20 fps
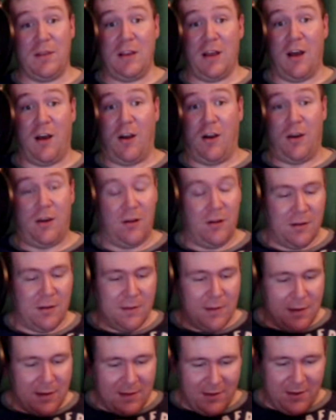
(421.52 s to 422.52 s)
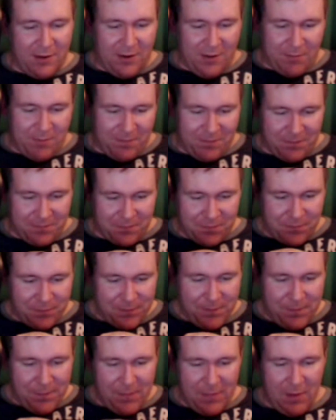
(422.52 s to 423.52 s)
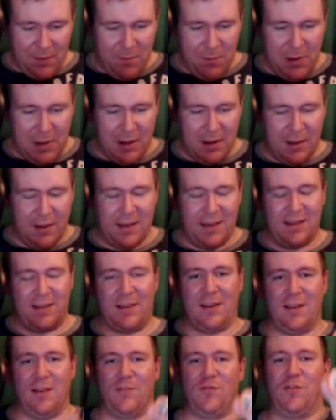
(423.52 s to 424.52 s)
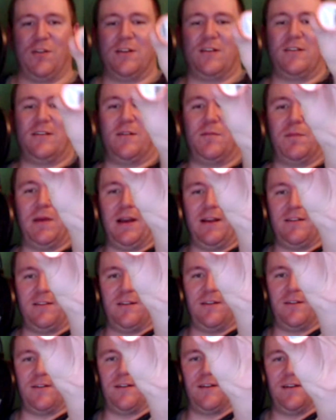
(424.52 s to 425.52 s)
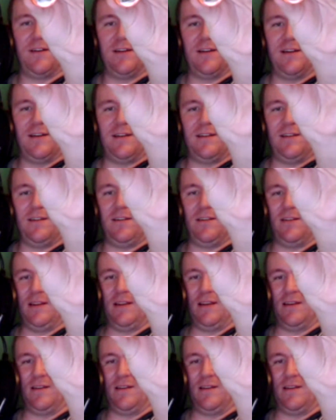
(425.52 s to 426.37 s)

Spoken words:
the car. There you go. But it's flux capacitor. You can see